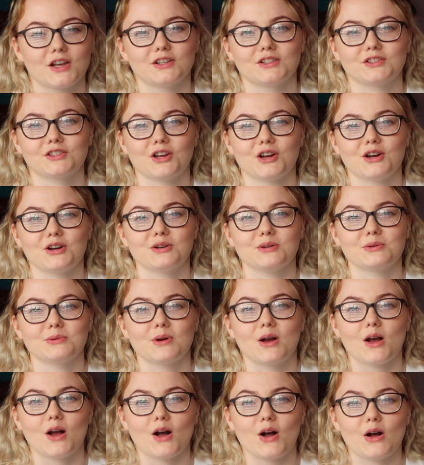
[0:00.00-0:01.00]
So
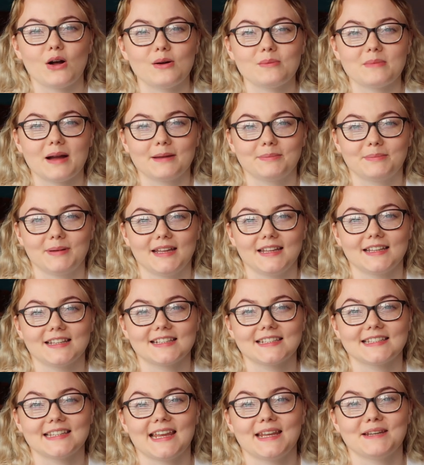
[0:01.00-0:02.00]
all my
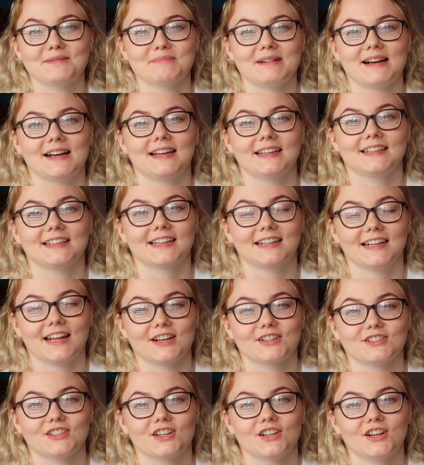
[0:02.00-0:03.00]
pins in my
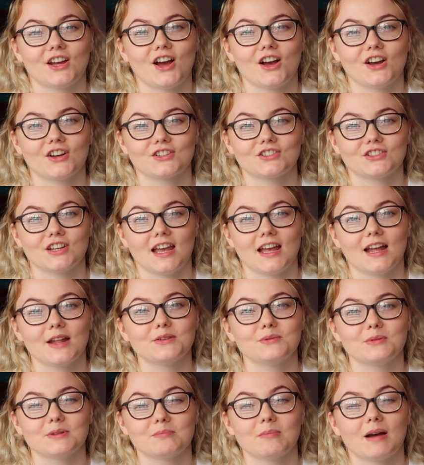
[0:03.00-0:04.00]
collection are shared
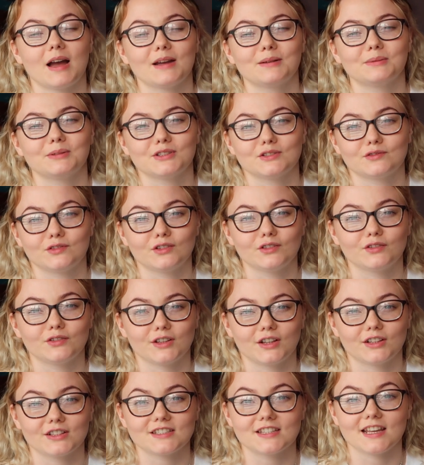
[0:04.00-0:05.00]
with my wonderful
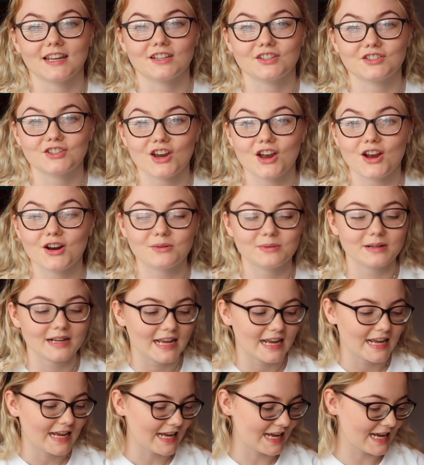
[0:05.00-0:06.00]
fiance Joe.
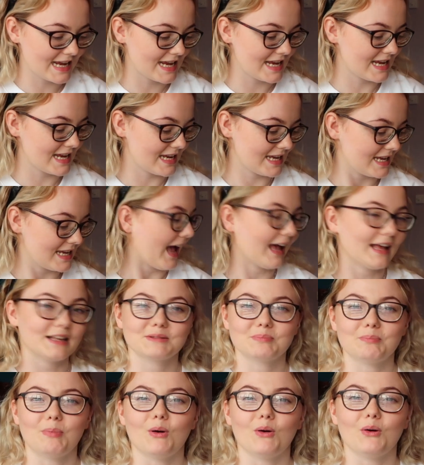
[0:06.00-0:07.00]
He has
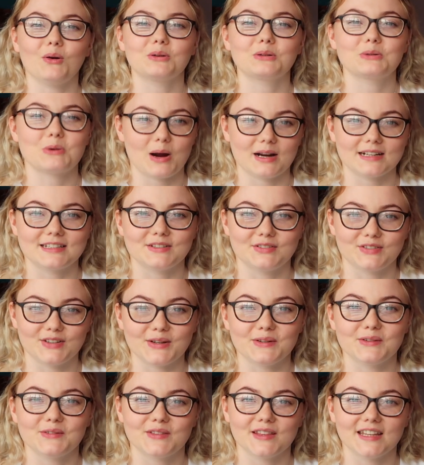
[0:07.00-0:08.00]
bought quite a
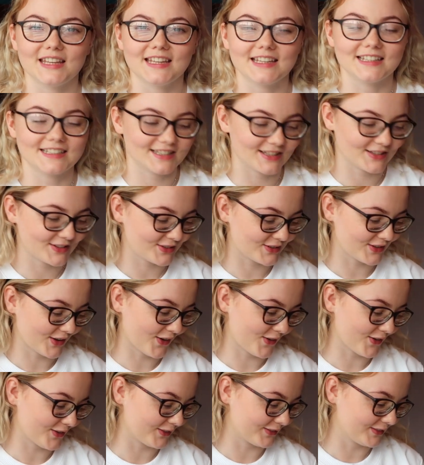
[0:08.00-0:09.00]
few of these,
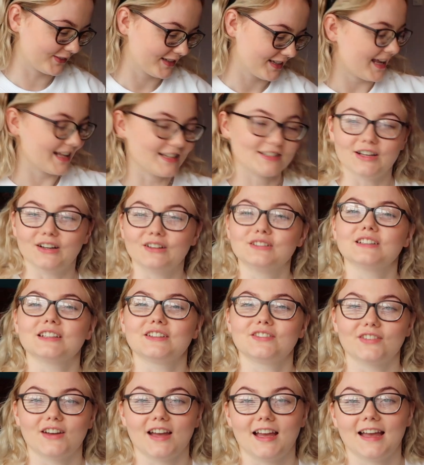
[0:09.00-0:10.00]
so it's only
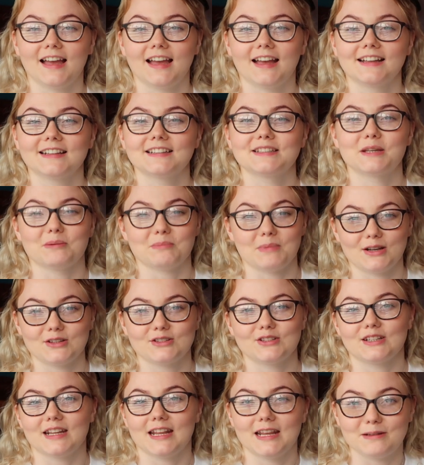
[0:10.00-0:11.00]
fair to
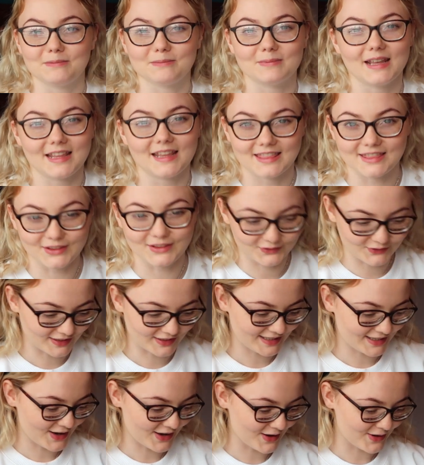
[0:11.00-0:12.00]
mention him in the
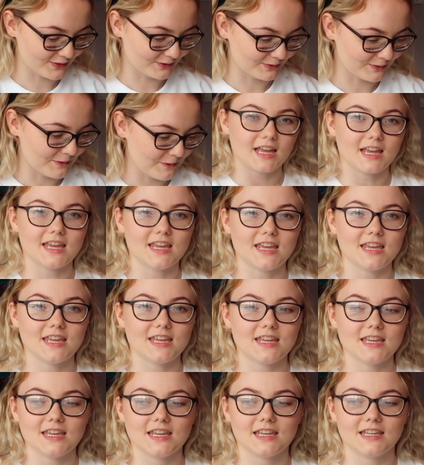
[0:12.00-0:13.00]
video.
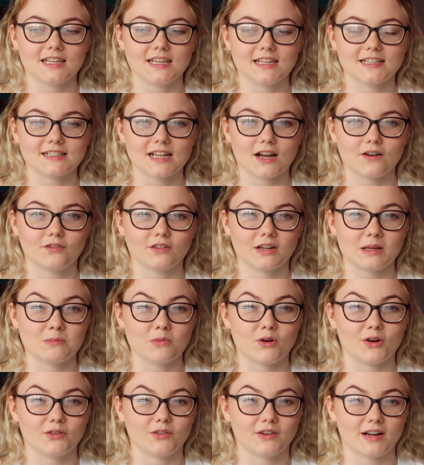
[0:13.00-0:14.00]
He is definitely
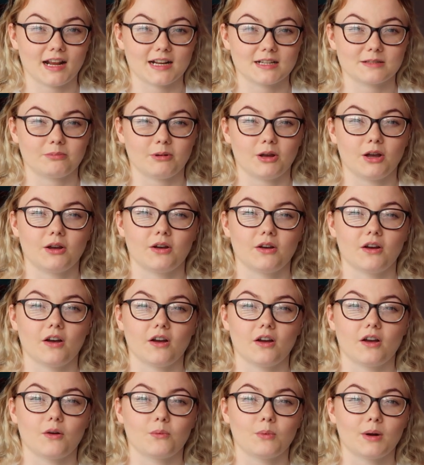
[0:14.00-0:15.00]
more of an expert
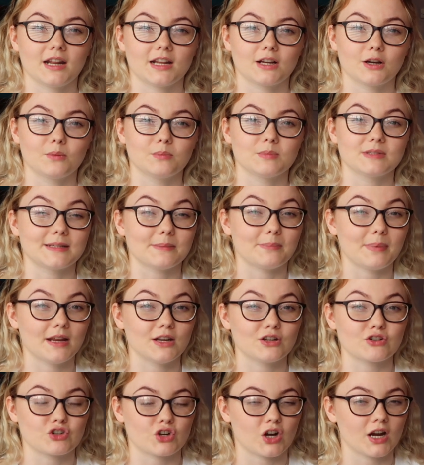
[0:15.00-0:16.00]
when it comes to
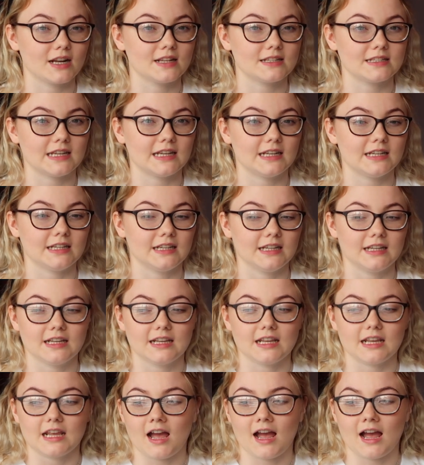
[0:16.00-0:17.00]
pin trading.
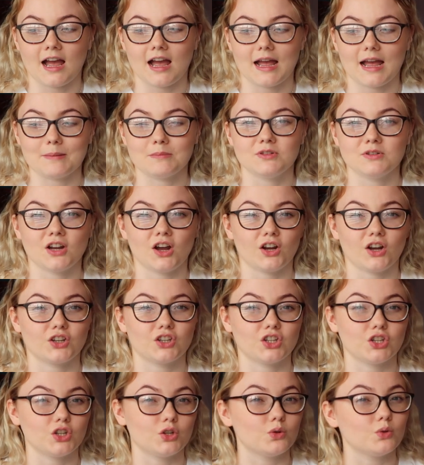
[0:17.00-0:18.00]
I'm not a
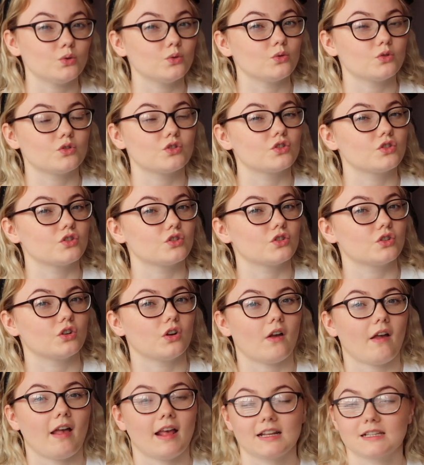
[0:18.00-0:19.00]
huge
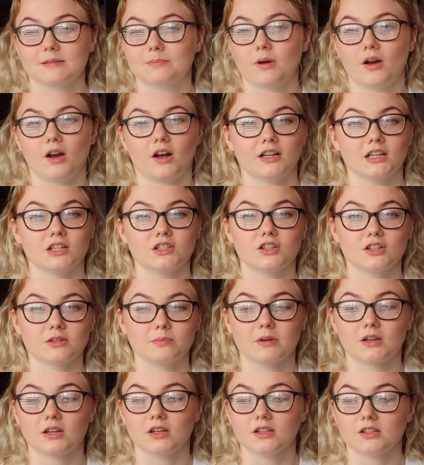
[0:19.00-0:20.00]
expert on it just
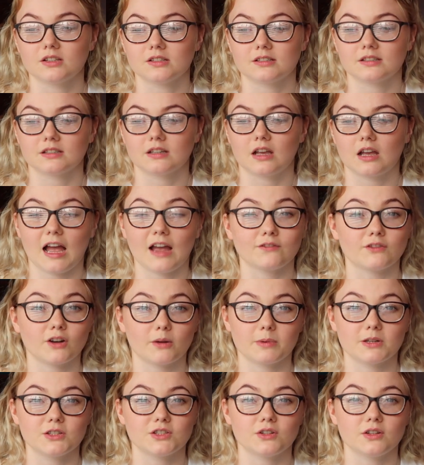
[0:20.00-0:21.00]
because I've not
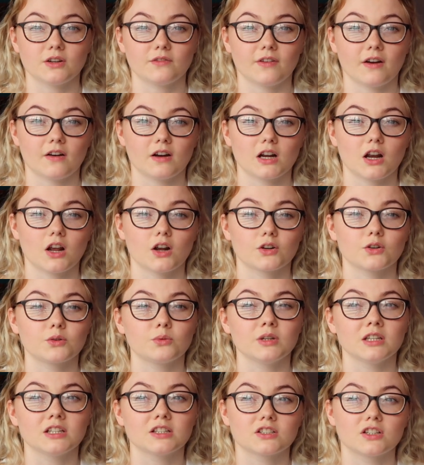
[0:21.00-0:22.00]
been doing it very long.
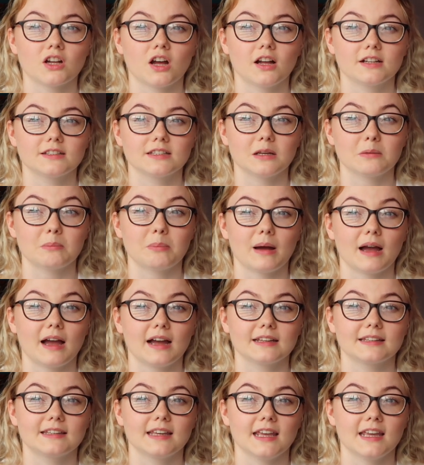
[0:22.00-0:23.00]
We started back
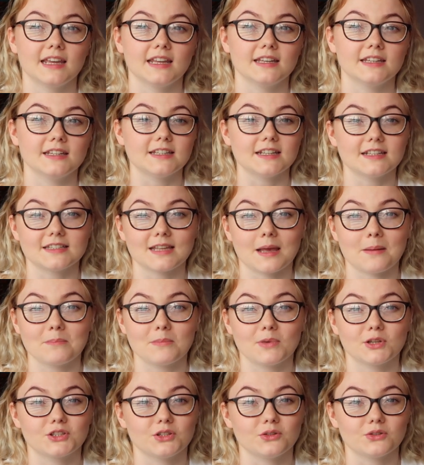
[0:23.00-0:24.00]
in
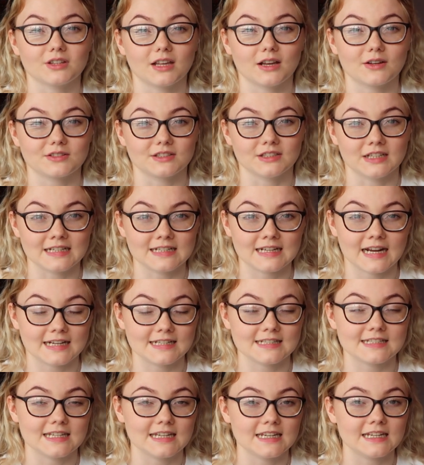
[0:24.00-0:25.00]
December
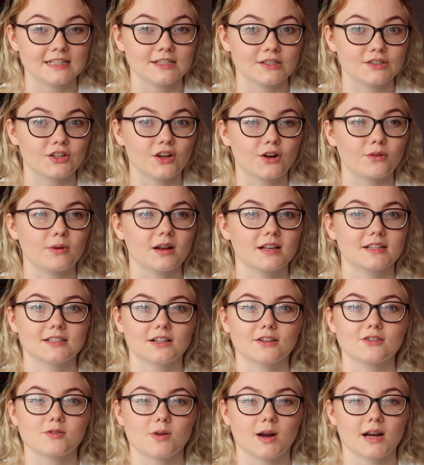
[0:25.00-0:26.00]
2019, so we're
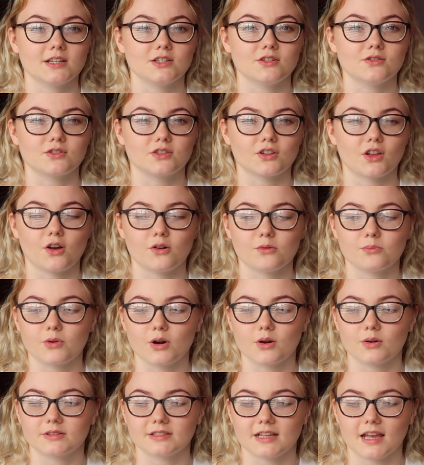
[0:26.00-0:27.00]
still quite new to the whole
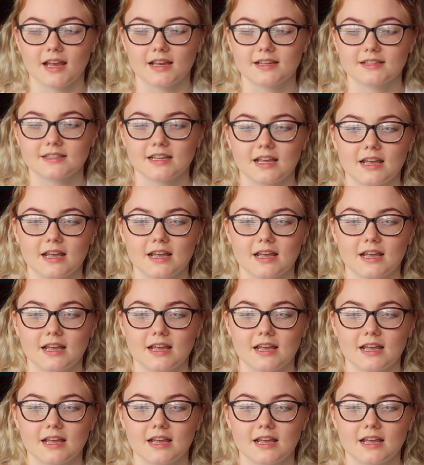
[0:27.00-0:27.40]
process.